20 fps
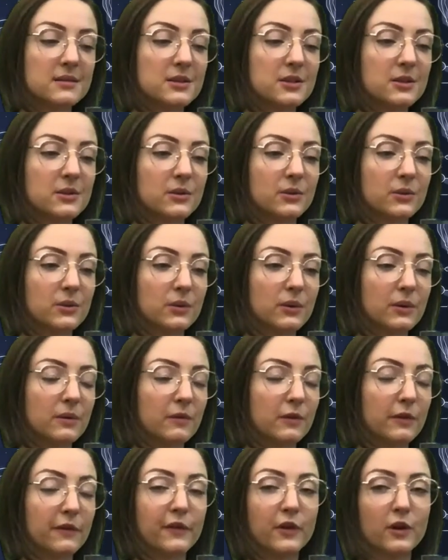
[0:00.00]
to
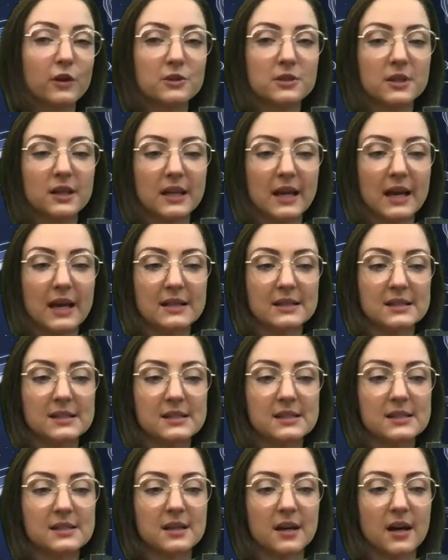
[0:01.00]
revolt
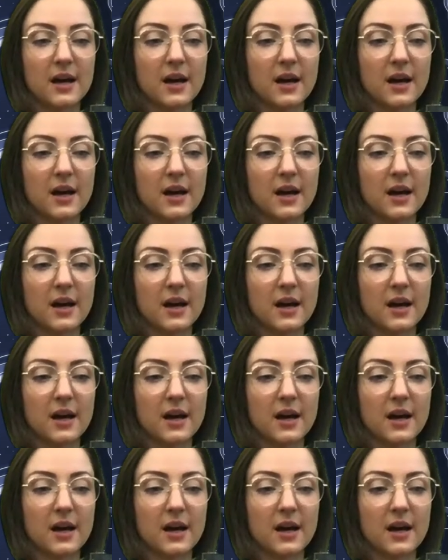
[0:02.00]
against